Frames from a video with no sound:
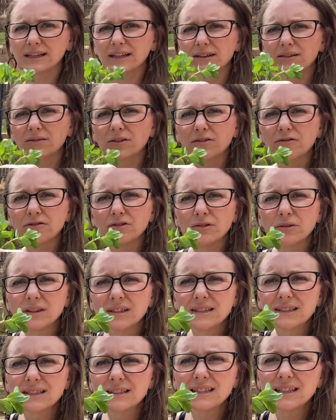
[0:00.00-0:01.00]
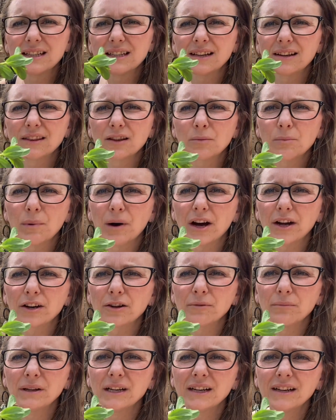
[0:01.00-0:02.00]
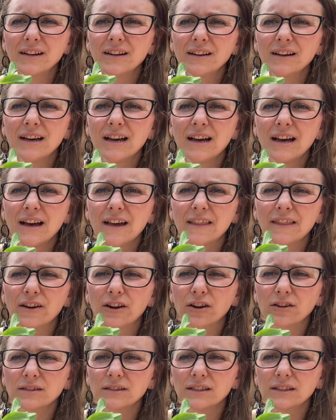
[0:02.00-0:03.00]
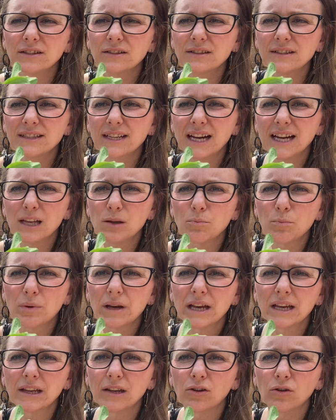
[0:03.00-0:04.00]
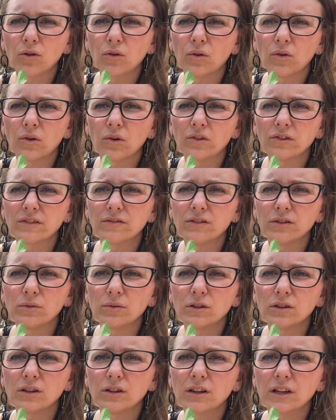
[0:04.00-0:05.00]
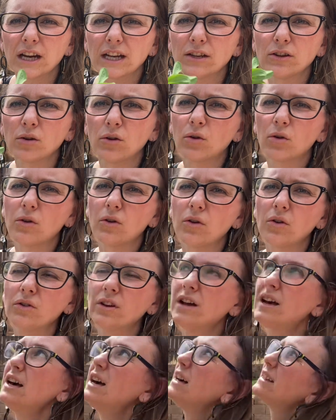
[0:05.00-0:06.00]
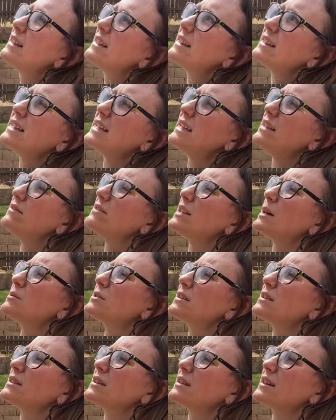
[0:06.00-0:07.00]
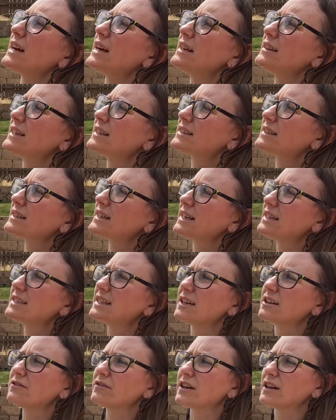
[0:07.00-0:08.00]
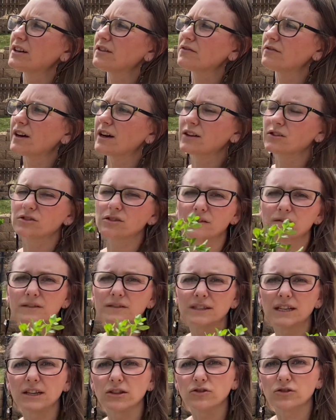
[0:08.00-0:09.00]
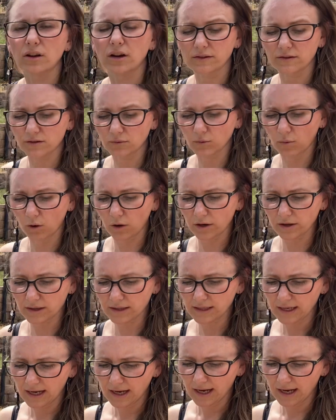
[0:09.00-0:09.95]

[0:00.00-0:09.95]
I don't know if you can see on the bottom here. There are little tiny pinholes. If you look and you hold the leaves up to the light, that's an identifying factor of St. John's wort.